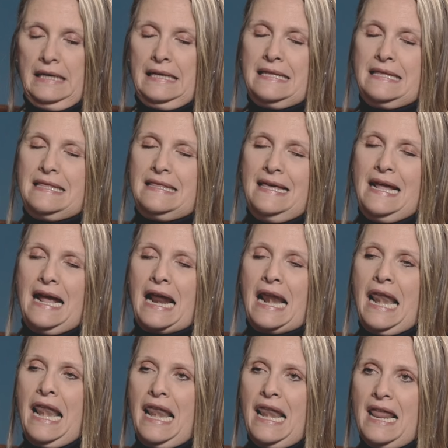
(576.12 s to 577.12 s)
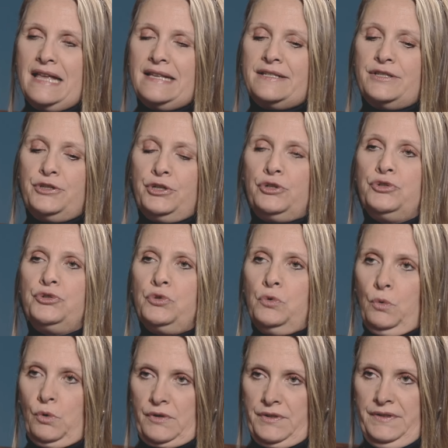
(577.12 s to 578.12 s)
They are less turned
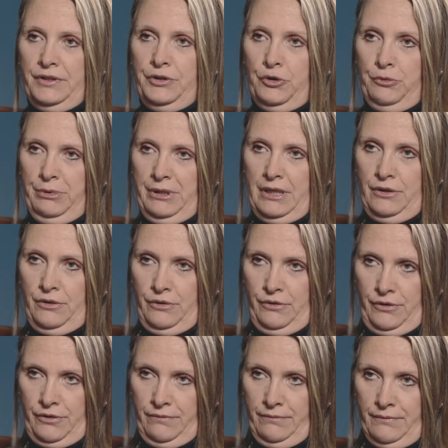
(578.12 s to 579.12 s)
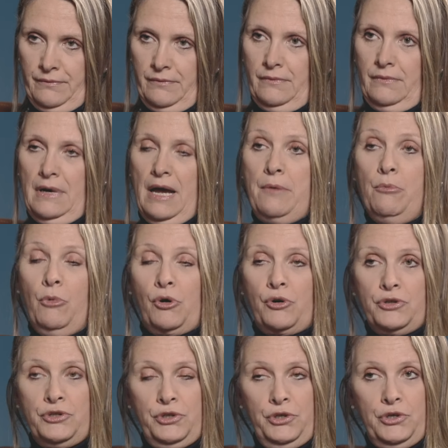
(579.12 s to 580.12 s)
towards the European Union and more
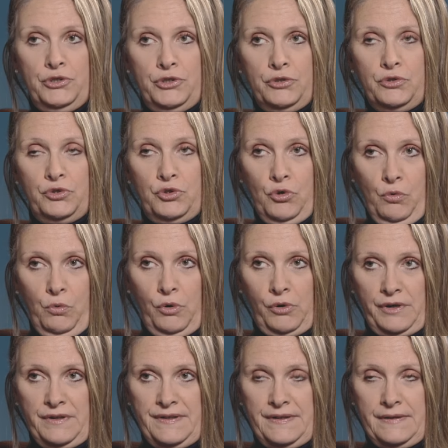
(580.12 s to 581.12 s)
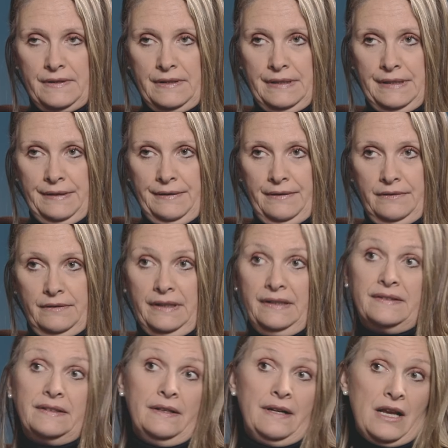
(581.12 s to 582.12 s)
turned towards the
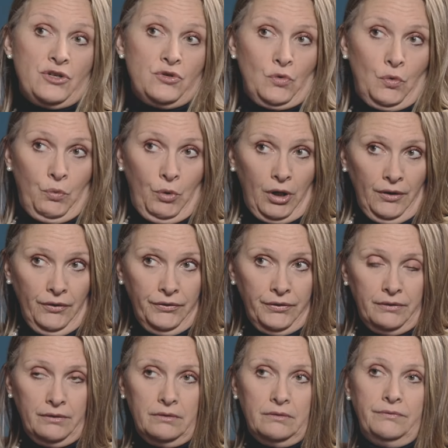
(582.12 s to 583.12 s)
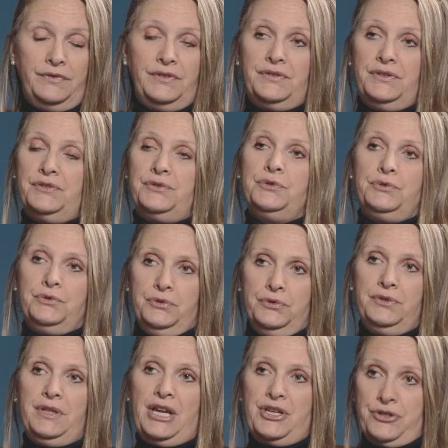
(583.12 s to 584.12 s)
international world. This is due to
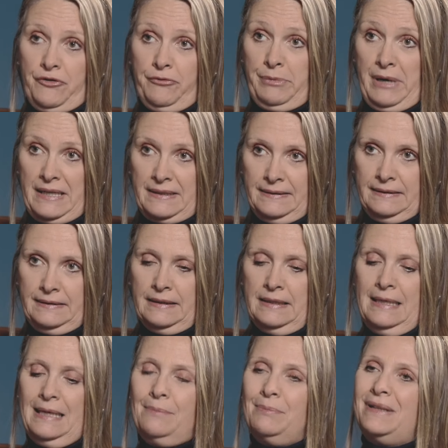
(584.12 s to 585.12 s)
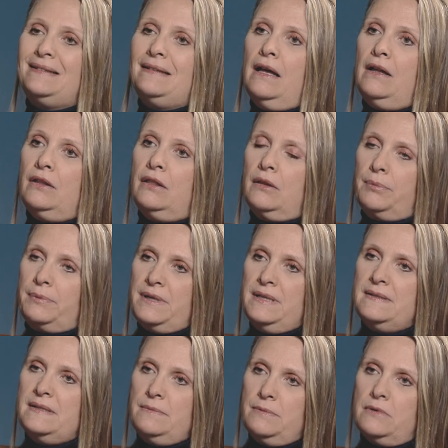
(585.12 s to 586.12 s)
the nature of Brexit. But the
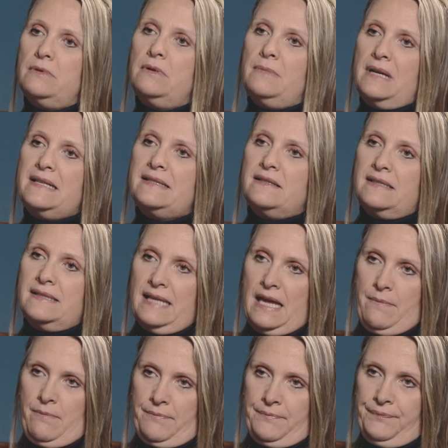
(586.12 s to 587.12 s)
principle remains the same.